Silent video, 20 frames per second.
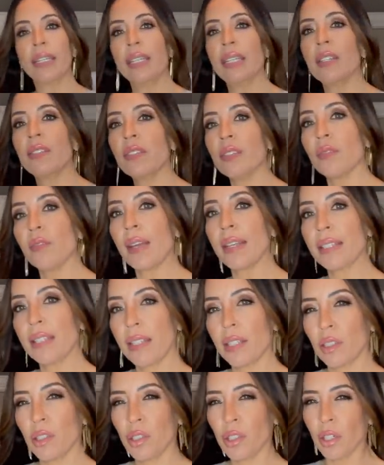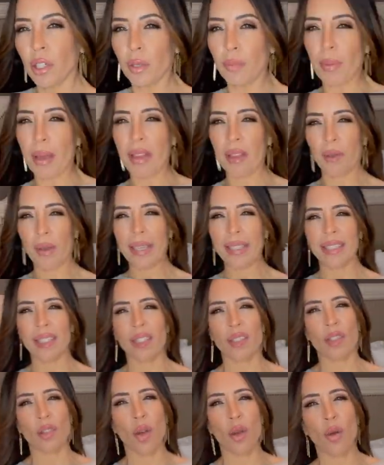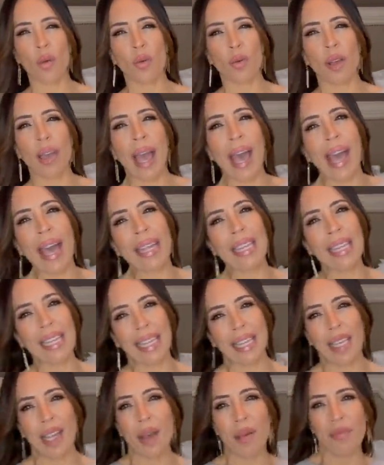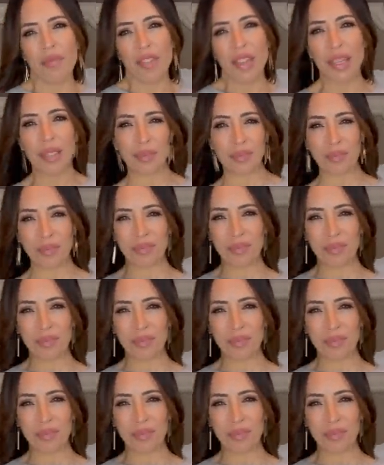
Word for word: and here's the rest of the shirt, by the way, it's so cottony and comfy.